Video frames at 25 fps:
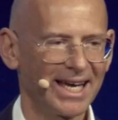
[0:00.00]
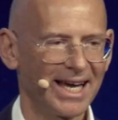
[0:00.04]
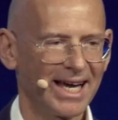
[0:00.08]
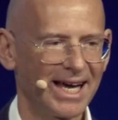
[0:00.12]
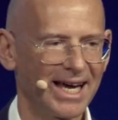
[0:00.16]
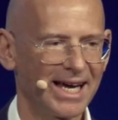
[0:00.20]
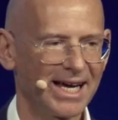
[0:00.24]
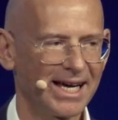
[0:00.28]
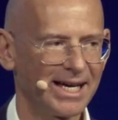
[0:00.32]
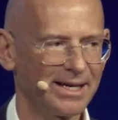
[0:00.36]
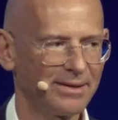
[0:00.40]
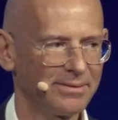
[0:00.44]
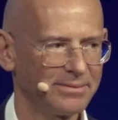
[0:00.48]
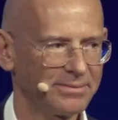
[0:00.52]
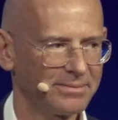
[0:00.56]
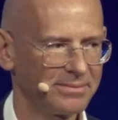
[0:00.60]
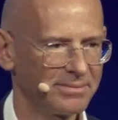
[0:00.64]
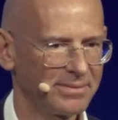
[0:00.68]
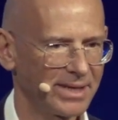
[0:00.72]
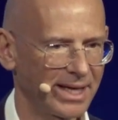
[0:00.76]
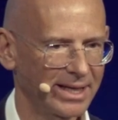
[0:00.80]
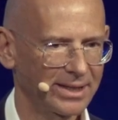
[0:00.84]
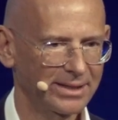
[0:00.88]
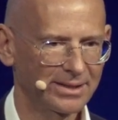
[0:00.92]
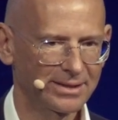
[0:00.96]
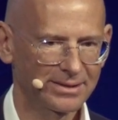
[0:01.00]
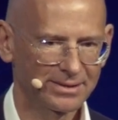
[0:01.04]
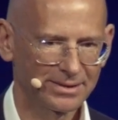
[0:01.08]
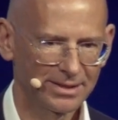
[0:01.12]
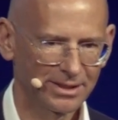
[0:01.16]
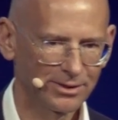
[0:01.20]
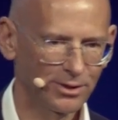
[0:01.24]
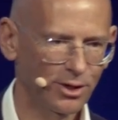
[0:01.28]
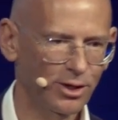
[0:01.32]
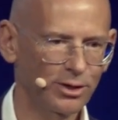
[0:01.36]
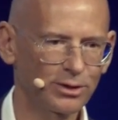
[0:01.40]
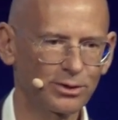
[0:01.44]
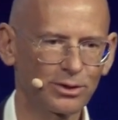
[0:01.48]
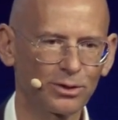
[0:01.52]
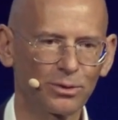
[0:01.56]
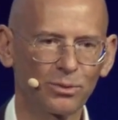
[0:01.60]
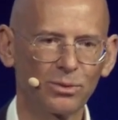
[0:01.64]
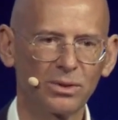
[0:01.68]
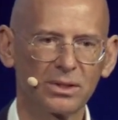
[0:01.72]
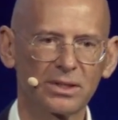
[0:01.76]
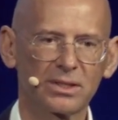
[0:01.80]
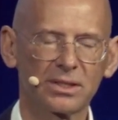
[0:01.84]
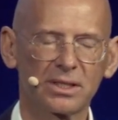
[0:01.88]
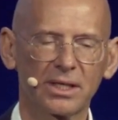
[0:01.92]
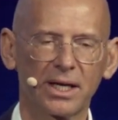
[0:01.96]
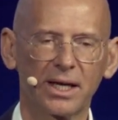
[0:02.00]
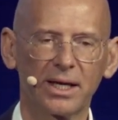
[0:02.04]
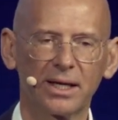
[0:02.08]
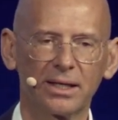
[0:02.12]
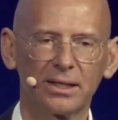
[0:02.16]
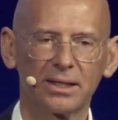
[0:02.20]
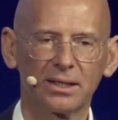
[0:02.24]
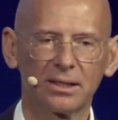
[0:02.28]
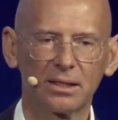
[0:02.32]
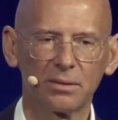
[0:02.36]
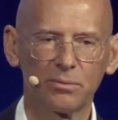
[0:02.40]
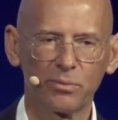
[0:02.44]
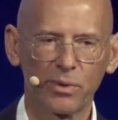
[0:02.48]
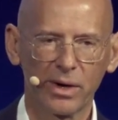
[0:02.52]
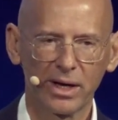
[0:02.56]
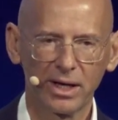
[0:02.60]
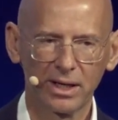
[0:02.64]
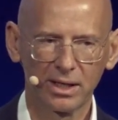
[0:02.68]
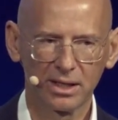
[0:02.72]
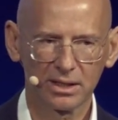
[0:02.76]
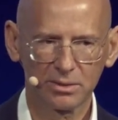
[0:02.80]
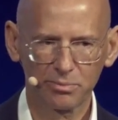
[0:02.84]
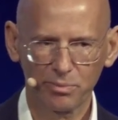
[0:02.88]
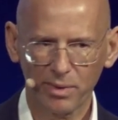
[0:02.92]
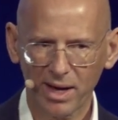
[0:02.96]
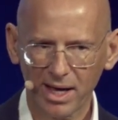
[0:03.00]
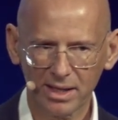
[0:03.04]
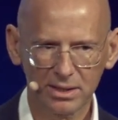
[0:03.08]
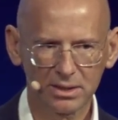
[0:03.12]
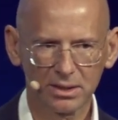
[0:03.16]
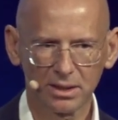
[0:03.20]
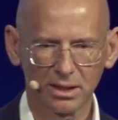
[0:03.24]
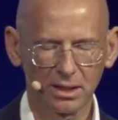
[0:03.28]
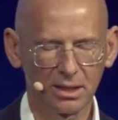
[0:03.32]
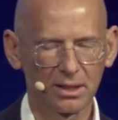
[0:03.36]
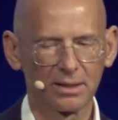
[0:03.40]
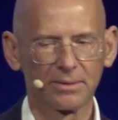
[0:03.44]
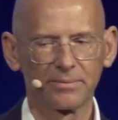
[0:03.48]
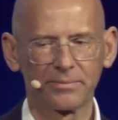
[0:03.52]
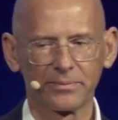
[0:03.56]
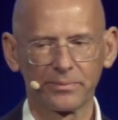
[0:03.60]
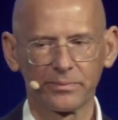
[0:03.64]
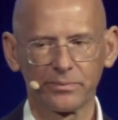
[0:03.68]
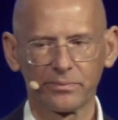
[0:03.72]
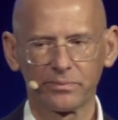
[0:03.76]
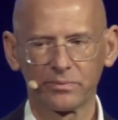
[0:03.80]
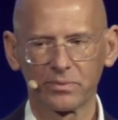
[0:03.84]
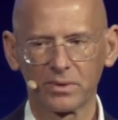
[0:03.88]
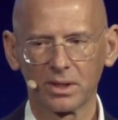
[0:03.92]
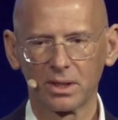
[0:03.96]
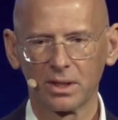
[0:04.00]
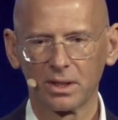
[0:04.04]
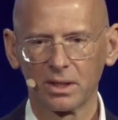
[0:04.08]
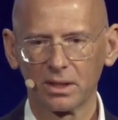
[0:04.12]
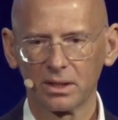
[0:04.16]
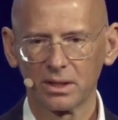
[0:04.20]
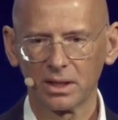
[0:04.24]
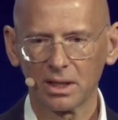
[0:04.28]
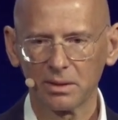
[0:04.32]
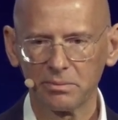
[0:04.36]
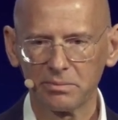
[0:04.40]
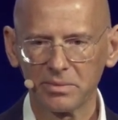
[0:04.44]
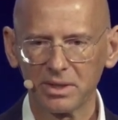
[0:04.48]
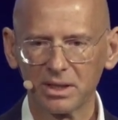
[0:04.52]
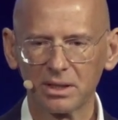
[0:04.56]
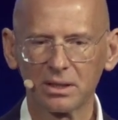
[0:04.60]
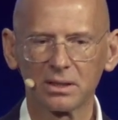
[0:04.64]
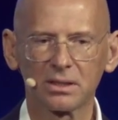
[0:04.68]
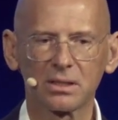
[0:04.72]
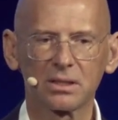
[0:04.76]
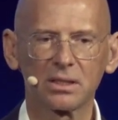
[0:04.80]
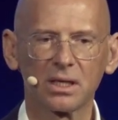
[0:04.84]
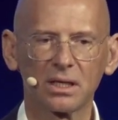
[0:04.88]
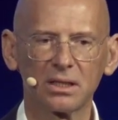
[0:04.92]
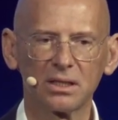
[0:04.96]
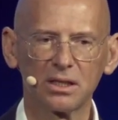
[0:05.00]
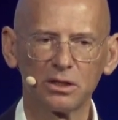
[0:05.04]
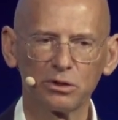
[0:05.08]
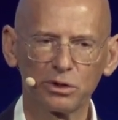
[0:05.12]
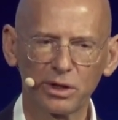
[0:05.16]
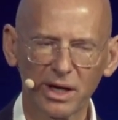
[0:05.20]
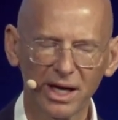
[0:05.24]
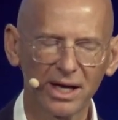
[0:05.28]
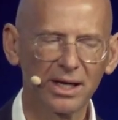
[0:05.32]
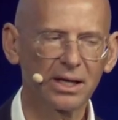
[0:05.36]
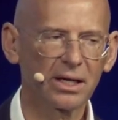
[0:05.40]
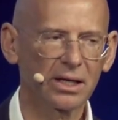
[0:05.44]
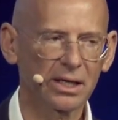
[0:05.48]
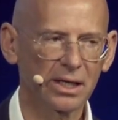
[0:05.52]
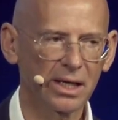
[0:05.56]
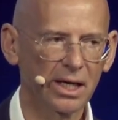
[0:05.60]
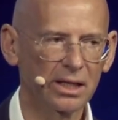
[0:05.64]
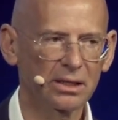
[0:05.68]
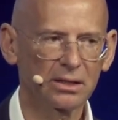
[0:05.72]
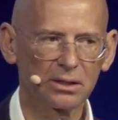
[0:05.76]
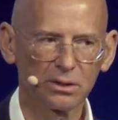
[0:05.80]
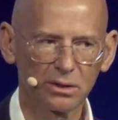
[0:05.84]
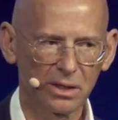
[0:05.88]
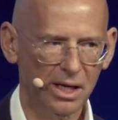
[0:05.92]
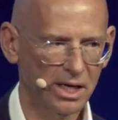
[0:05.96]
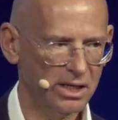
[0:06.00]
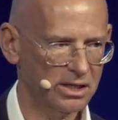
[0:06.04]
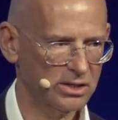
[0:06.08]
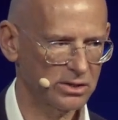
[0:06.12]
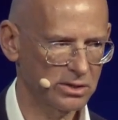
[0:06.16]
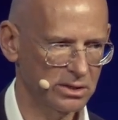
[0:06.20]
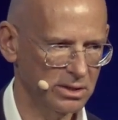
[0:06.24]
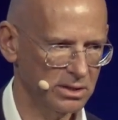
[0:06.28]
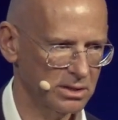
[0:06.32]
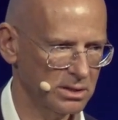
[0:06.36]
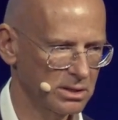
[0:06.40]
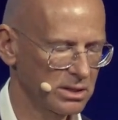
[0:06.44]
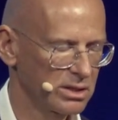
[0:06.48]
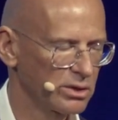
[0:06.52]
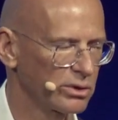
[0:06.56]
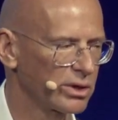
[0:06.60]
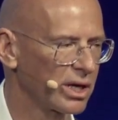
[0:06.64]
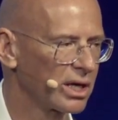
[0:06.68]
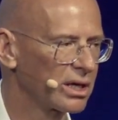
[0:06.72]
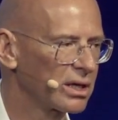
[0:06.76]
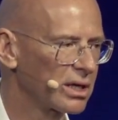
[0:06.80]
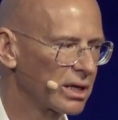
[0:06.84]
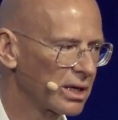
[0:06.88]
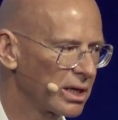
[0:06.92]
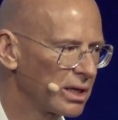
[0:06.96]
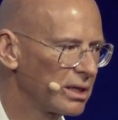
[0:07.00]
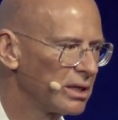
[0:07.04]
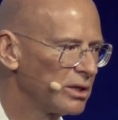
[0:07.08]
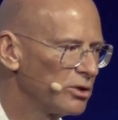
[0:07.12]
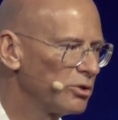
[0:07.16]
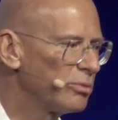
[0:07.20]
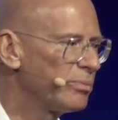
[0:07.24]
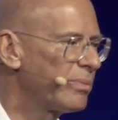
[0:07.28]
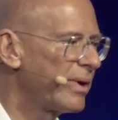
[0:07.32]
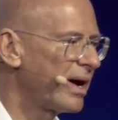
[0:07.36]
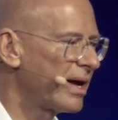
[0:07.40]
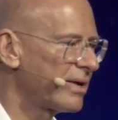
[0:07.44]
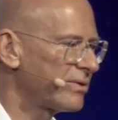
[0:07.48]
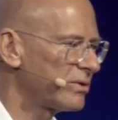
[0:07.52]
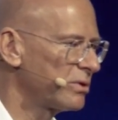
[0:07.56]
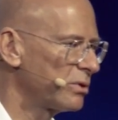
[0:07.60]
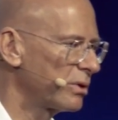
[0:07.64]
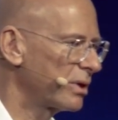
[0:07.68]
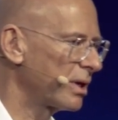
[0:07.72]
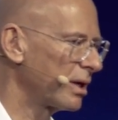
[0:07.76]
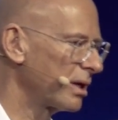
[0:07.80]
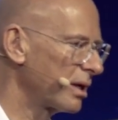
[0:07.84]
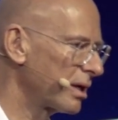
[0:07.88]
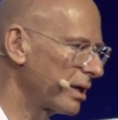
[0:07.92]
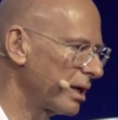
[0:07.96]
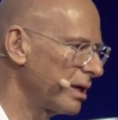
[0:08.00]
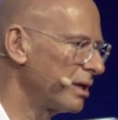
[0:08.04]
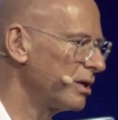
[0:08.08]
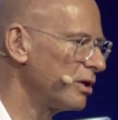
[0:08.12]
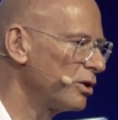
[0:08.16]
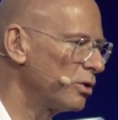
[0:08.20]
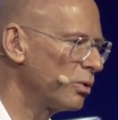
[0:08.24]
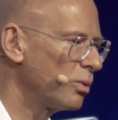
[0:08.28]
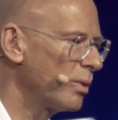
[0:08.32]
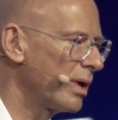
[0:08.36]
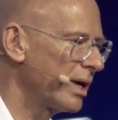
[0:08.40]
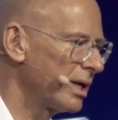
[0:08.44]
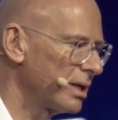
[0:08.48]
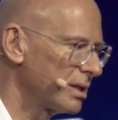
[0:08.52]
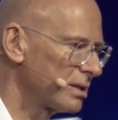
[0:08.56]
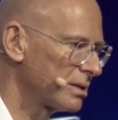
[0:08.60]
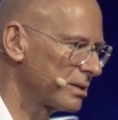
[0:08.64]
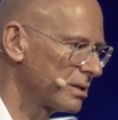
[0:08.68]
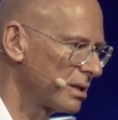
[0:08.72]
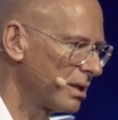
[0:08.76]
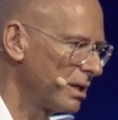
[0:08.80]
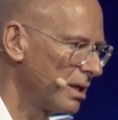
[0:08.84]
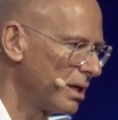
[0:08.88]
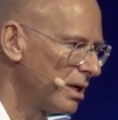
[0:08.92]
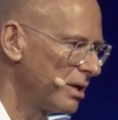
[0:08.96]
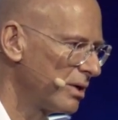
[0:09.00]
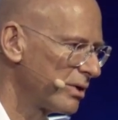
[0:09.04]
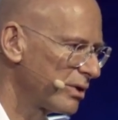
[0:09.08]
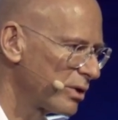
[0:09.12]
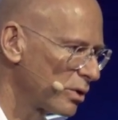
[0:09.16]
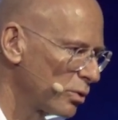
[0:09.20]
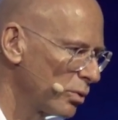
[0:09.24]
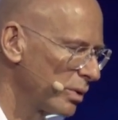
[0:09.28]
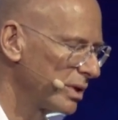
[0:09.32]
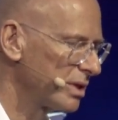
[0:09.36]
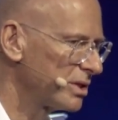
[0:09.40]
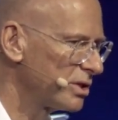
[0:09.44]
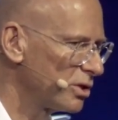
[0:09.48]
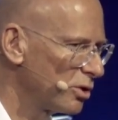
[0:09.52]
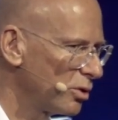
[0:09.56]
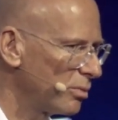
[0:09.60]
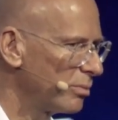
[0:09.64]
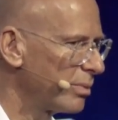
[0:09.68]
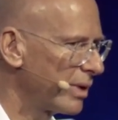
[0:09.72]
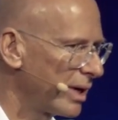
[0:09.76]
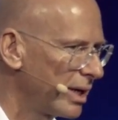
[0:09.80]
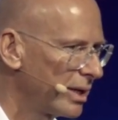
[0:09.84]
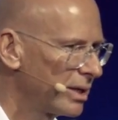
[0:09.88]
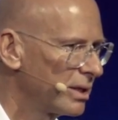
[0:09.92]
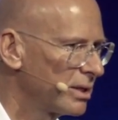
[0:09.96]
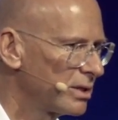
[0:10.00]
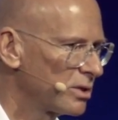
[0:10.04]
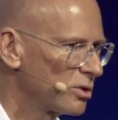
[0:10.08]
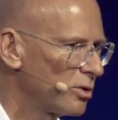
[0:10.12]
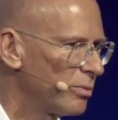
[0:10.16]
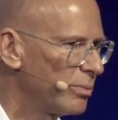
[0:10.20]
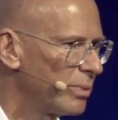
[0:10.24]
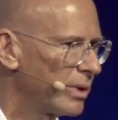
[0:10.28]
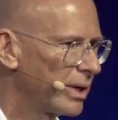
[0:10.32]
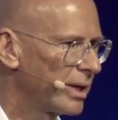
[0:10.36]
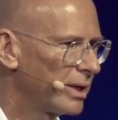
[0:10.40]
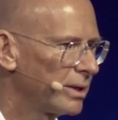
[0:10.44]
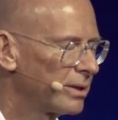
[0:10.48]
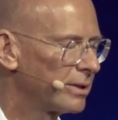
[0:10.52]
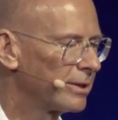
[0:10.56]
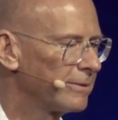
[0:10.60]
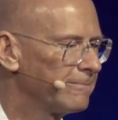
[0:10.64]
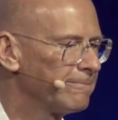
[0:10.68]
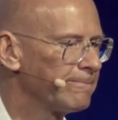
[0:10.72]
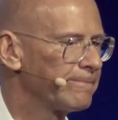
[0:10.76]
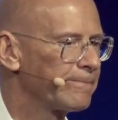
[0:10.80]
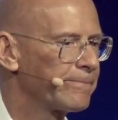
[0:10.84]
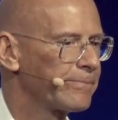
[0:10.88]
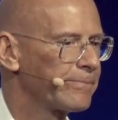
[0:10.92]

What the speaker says: like the doctor will say, that the brain is plastic. That means that you can create connections, you can create new paths, you can create new ways through which your brain is operating.